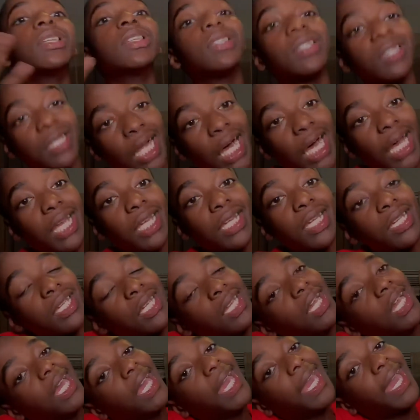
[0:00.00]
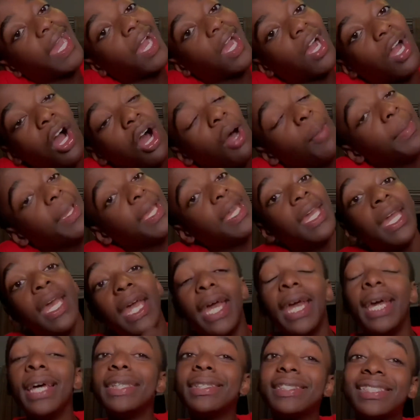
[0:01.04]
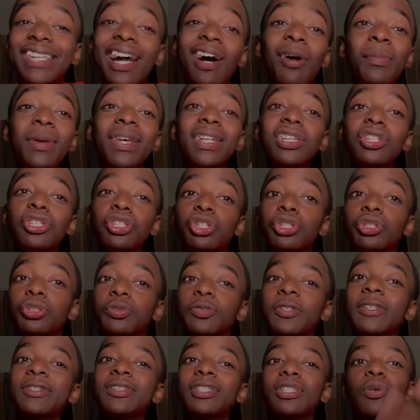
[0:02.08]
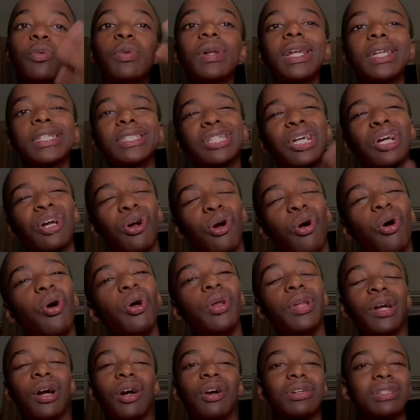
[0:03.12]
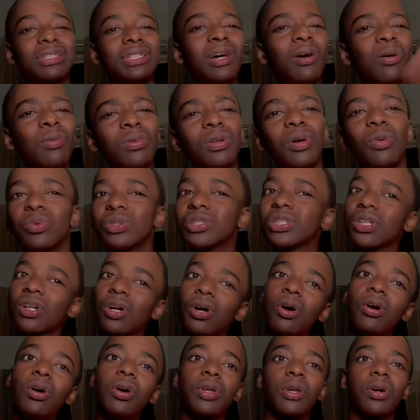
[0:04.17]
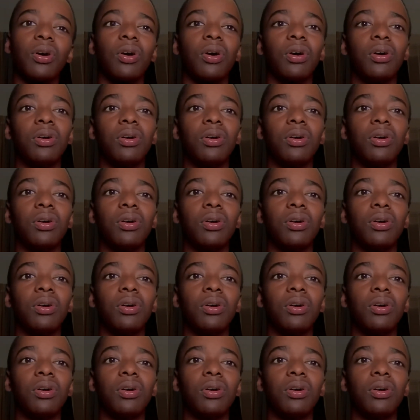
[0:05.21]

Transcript: like, and comment. And tell me in the description what I should call y'all, because I don't know what to call y'all.